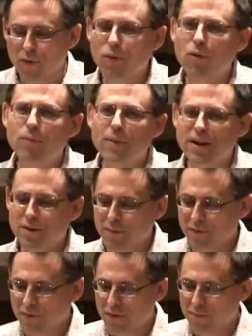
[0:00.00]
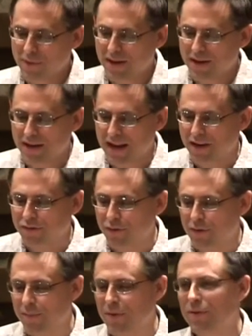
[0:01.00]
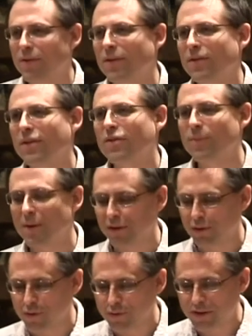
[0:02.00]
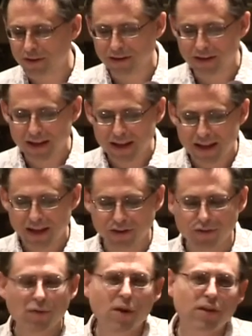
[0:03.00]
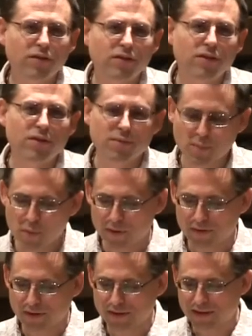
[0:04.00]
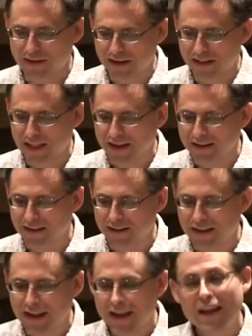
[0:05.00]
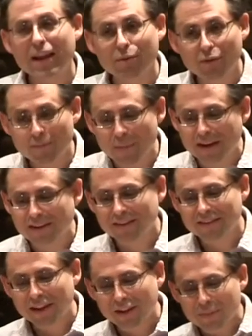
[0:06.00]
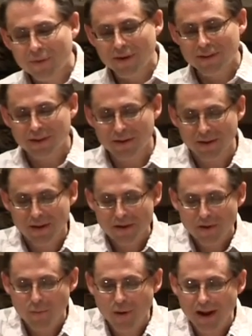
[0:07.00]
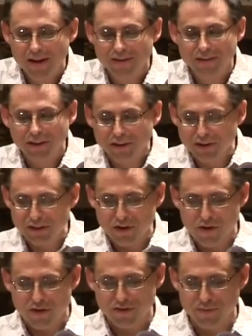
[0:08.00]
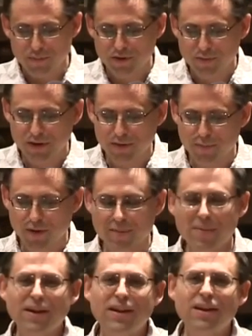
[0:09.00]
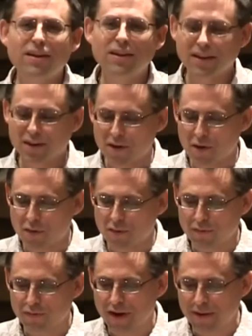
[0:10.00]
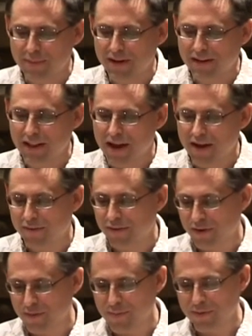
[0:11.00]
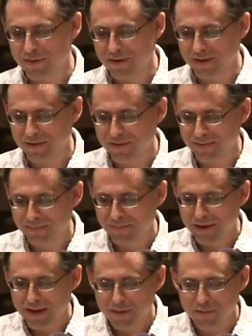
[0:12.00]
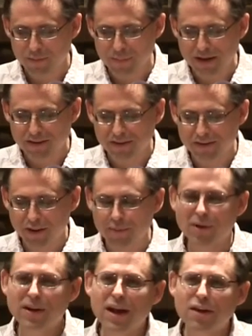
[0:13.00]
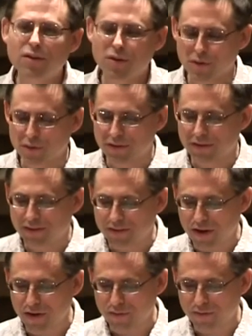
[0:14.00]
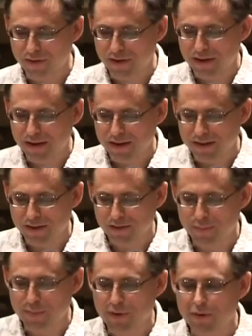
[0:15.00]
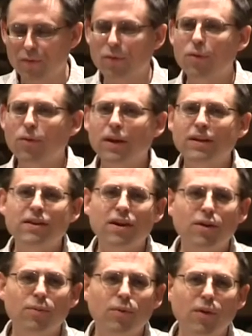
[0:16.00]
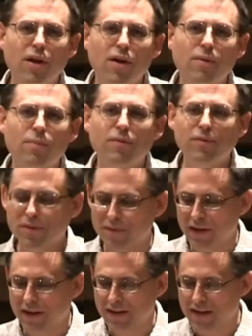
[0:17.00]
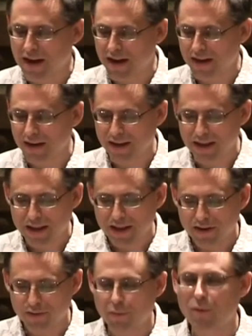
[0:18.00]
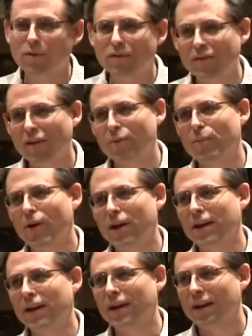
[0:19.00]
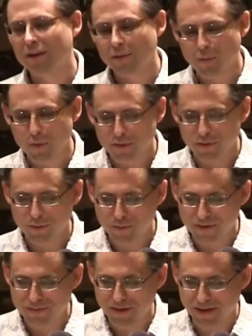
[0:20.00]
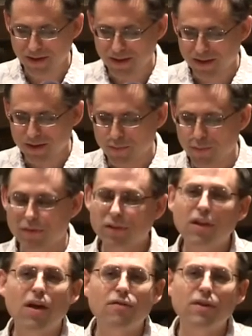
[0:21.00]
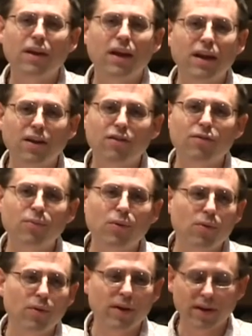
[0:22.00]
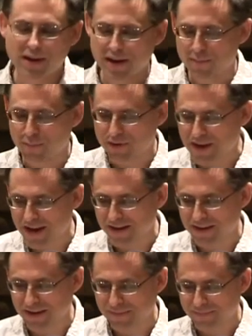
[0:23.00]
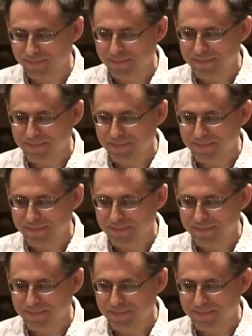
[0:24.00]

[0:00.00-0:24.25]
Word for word: whole made up of human and natural communities, has been looted and crushed poisoned and neglected. And it was meant to celebrate the ways, little and large, in which we could bring about healing our own fragmented lives and communities. It was meant to celebrate how the earth itself, this beautiful and terrible hum of living and dying, is worth celebrating, worth grieving, worth loving and exploring and protecting.